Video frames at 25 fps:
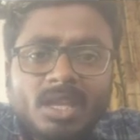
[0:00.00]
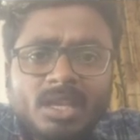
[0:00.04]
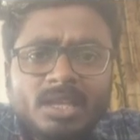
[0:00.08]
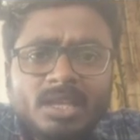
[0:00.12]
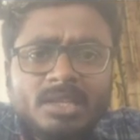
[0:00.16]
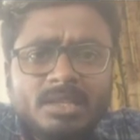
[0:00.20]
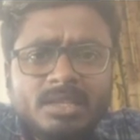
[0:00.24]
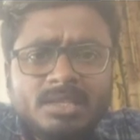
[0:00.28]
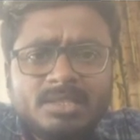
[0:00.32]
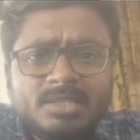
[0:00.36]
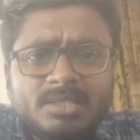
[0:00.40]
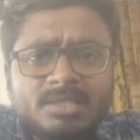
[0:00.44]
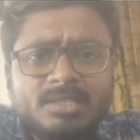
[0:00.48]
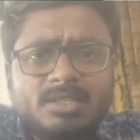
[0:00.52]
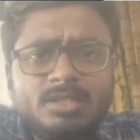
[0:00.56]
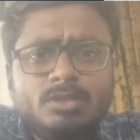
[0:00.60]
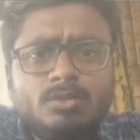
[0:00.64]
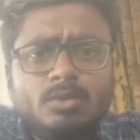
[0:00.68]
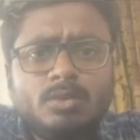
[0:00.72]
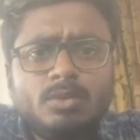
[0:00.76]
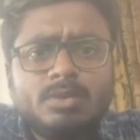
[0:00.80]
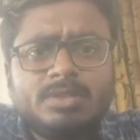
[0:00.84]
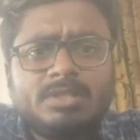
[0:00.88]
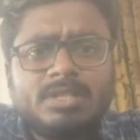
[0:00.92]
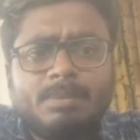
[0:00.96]
In this, 0
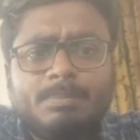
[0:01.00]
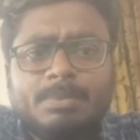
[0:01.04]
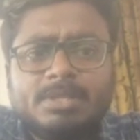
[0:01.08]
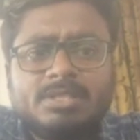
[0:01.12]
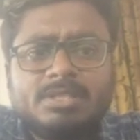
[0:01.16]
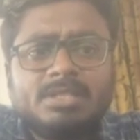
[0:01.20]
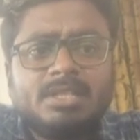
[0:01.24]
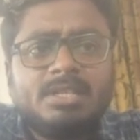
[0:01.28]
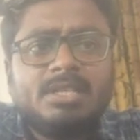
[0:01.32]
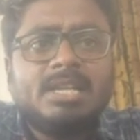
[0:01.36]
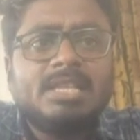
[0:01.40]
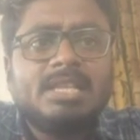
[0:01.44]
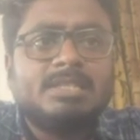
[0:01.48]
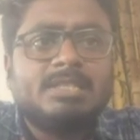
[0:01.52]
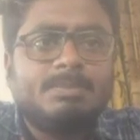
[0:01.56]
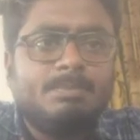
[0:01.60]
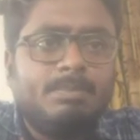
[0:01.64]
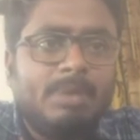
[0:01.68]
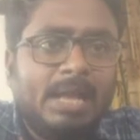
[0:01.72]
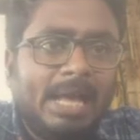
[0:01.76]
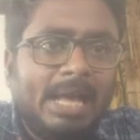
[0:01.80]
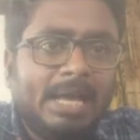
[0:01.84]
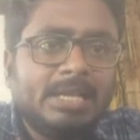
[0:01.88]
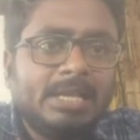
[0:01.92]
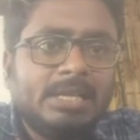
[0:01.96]
is represented as
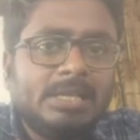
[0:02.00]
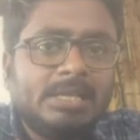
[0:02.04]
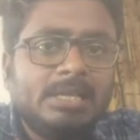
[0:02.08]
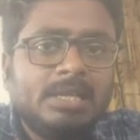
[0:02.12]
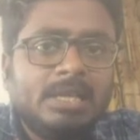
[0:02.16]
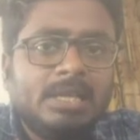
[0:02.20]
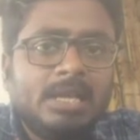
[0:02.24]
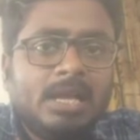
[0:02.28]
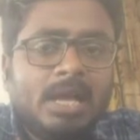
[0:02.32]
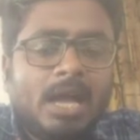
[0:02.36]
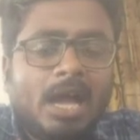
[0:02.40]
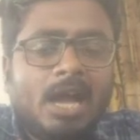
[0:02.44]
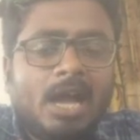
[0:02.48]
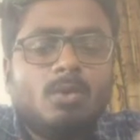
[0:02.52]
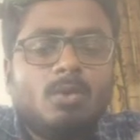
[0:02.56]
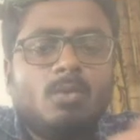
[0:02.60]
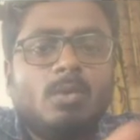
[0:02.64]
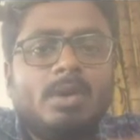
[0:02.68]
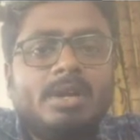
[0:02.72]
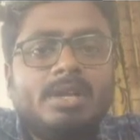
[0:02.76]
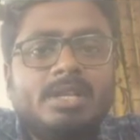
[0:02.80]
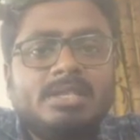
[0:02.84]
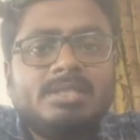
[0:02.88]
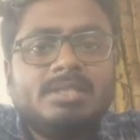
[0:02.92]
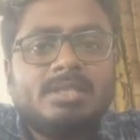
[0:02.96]
black and
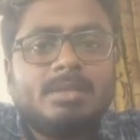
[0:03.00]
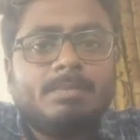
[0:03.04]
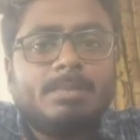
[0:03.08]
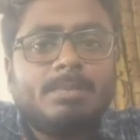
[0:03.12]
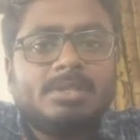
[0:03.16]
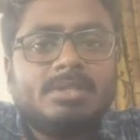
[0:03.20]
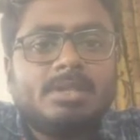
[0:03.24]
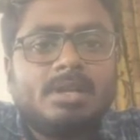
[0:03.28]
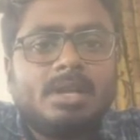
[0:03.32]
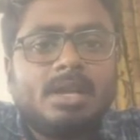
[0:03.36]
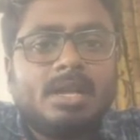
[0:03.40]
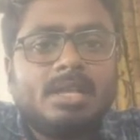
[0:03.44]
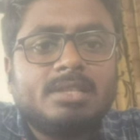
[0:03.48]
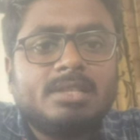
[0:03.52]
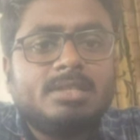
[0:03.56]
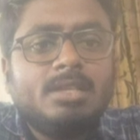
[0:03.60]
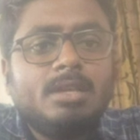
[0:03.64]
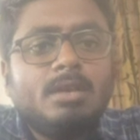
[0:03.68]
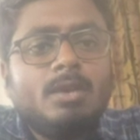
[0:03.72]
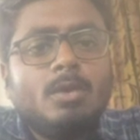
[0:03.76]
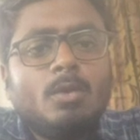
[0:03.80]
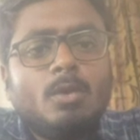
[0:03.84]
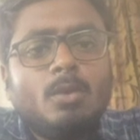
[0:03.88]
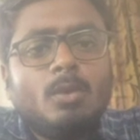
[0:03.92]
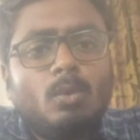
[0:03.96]
1 is represented as the
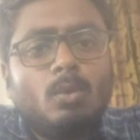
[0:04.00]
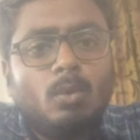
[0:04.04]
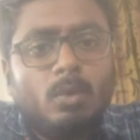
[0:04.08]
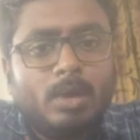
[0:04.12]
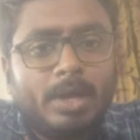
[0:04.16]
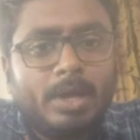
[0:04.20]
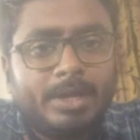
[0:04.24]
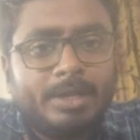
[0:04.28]
white.